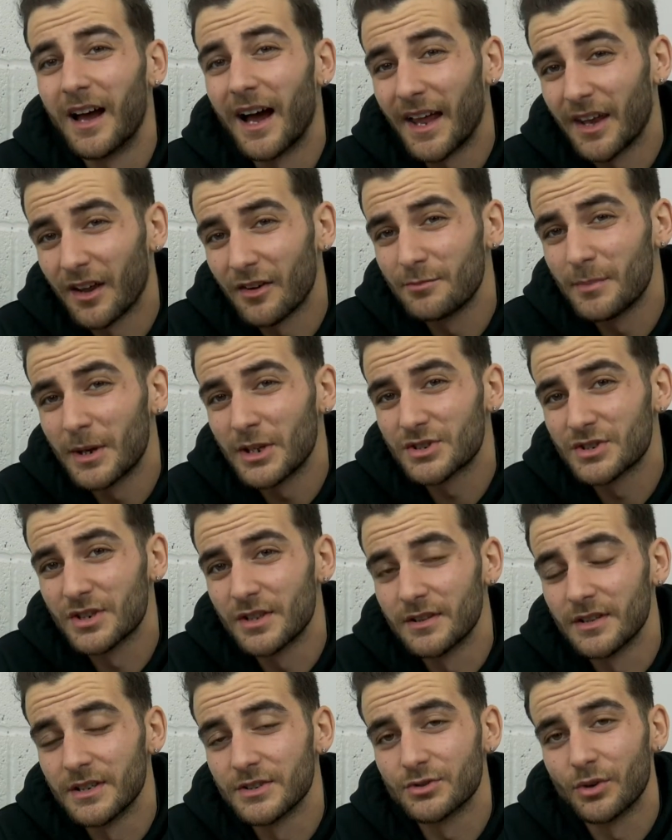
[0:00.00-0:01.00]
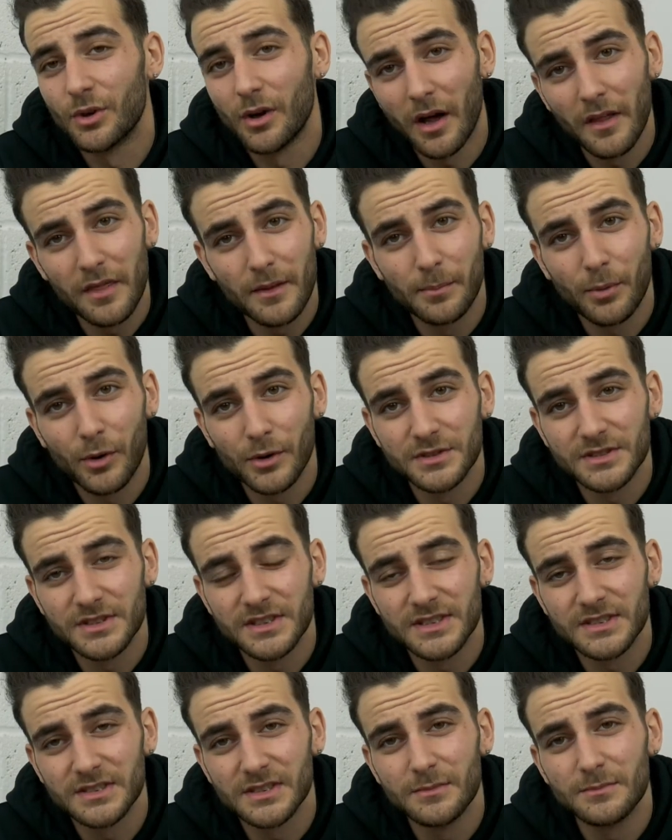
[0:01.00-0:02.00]
and I've mentioned this on other pod
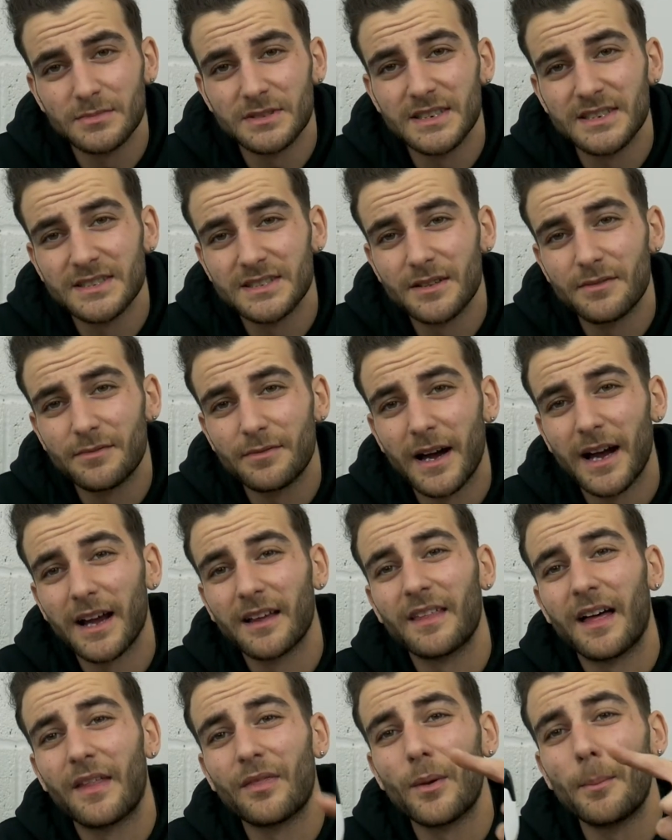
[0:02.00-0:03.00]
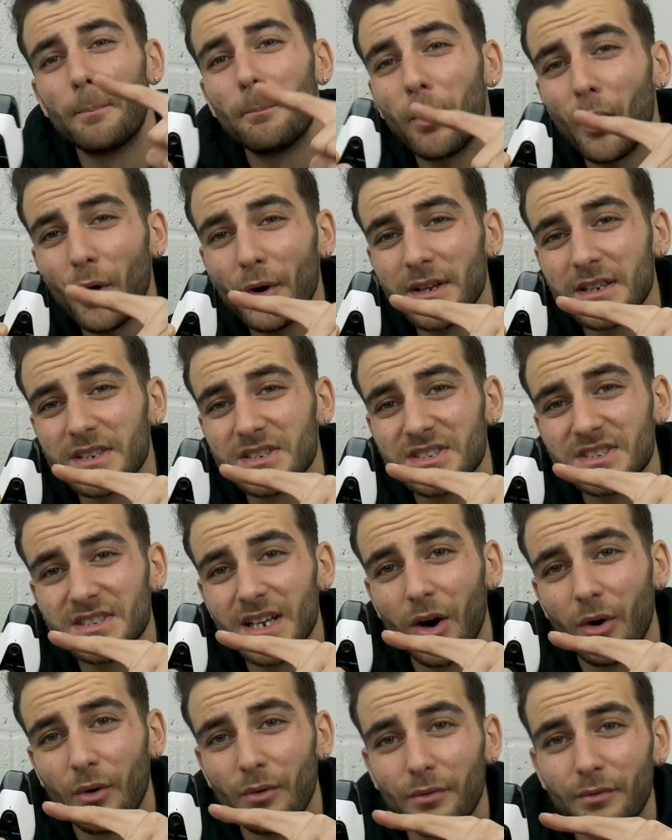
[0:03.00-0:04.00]
systems, is the fact that the pod
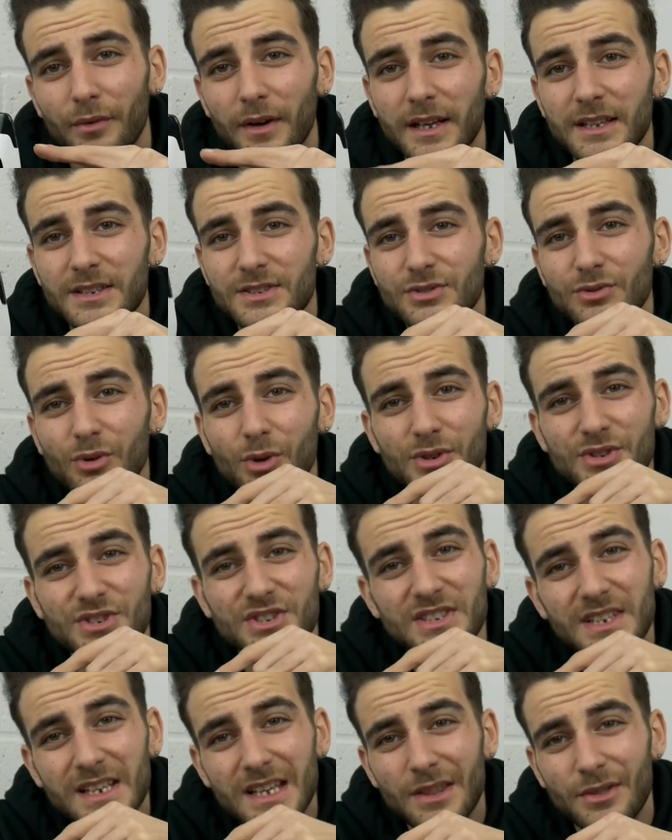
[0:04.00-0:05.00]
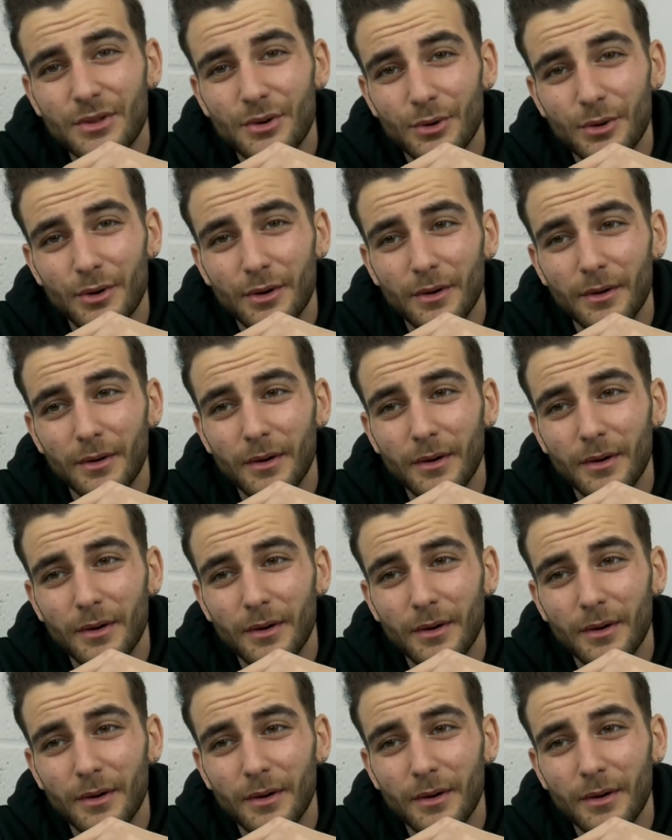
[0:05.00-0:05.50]
itself, it's not see-through.